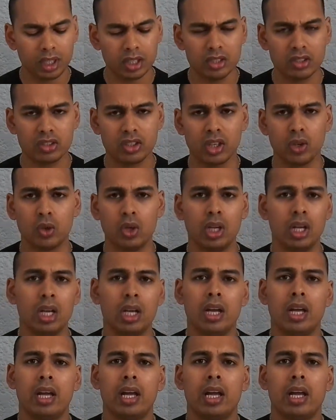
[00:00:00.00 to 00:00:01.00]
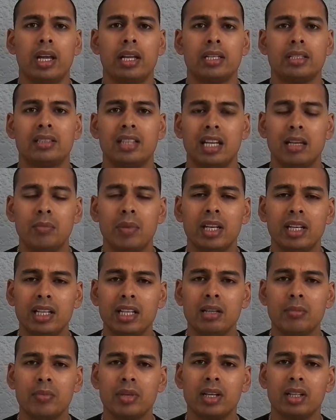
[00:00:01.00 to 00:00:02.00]
So send me an
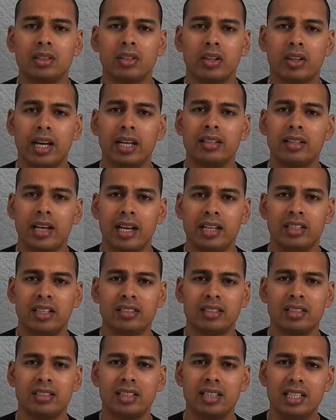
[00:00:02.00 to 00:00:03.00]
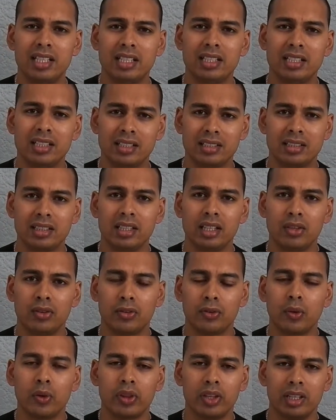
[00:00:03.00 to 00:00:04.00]
email to that address. It's
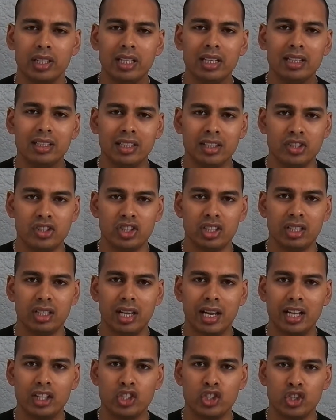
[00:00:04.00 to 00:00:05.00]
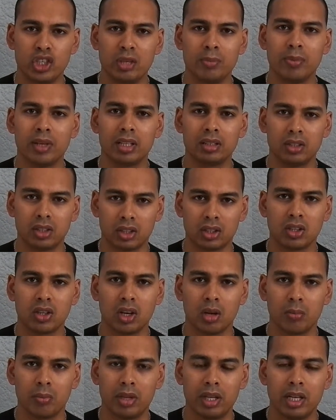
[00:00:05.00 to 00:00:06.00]

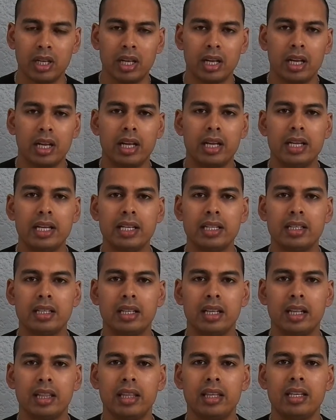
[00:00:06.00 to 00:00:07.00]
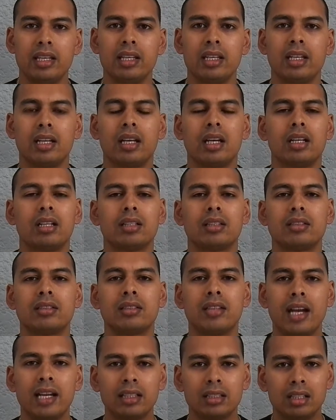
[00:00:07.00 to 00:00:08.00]
edcfortheedg@gmail.com. In the
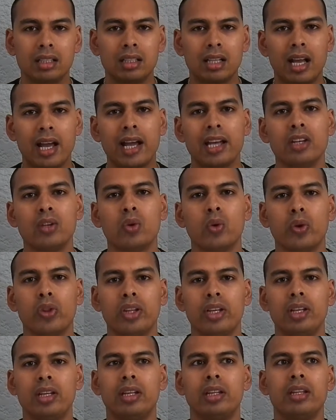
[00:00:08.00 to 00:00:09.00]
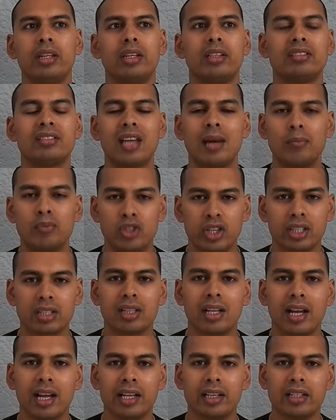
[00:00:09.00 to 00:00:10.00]
title line or the subject
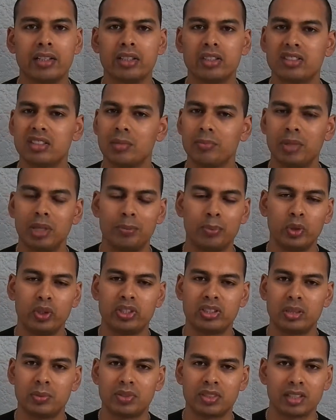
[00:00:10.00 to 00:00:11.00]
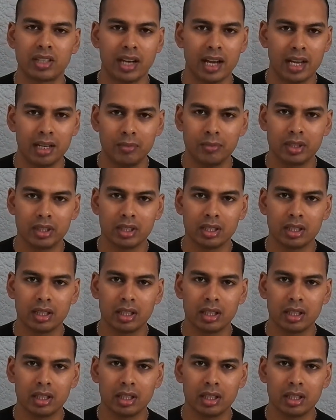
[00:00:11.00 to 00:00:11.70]
line, simply put subscribed